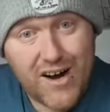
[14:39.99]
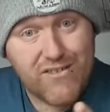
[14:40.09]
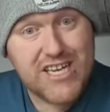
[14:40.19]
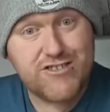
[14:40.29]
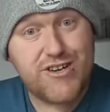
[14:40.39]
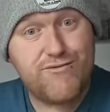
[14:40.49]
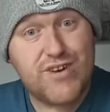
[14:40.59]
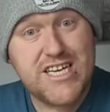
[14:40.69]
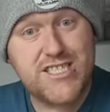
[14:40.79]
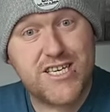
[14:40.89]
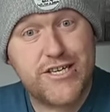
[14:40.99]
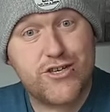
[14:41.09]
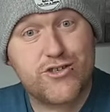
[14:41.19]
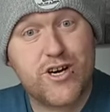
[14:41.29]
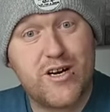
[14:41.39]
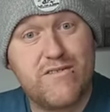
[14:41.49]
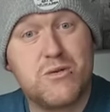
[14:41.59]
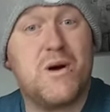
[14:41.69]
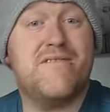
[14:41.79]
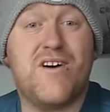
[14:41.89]
I've literally recently just gone over
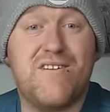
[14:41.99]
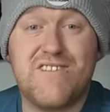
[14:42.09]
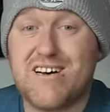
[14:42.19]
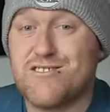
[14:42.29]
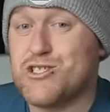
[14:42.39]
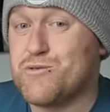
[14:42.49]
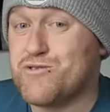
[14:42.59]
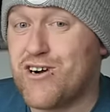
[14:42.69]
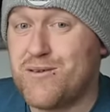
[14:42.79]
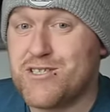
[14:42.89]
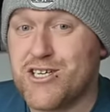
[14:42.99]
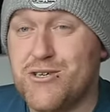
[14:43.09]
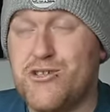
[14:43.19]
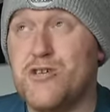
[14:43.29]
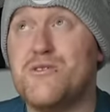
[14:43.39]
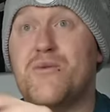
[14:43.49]
25,000 subscribers on YouTube,